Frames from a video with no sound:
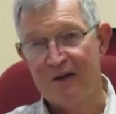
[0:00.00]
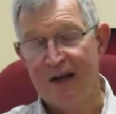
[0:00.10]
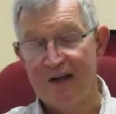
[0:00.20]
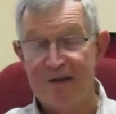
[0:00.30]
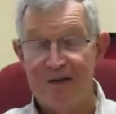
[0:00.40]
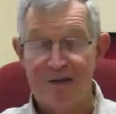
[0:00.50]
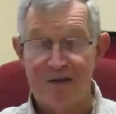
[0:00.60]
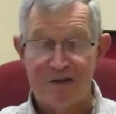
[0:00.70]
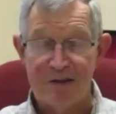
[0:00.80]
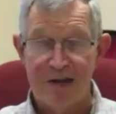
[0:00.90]
And then
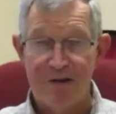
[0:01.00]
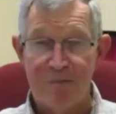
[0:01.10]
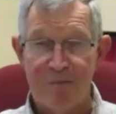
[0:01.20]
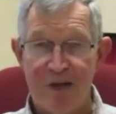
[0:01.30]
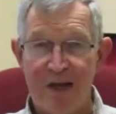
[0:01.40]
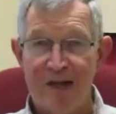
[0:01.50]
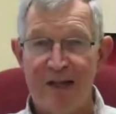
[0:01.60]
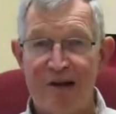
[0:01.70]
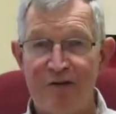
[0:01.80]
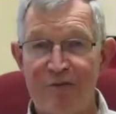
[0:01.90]

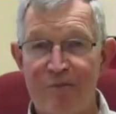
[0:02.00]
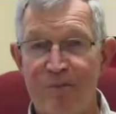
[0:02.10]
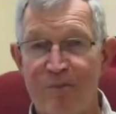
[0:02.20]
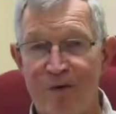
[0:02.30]
Larium